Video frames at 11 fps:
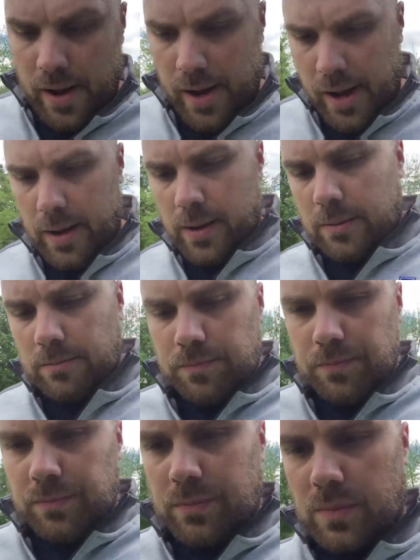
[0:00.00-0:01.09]
You
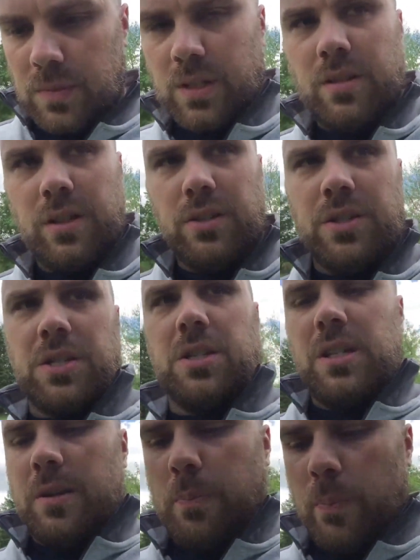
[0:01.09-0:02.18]
just
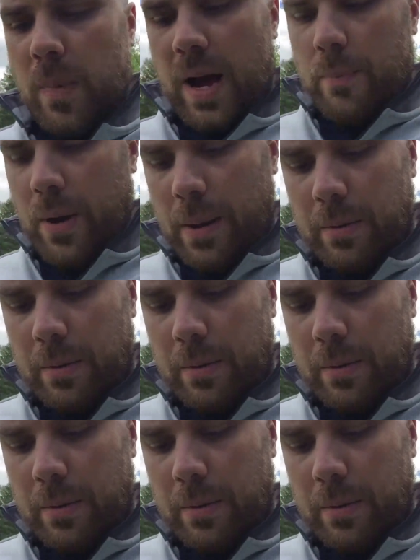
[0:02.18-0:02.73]
need to, I'm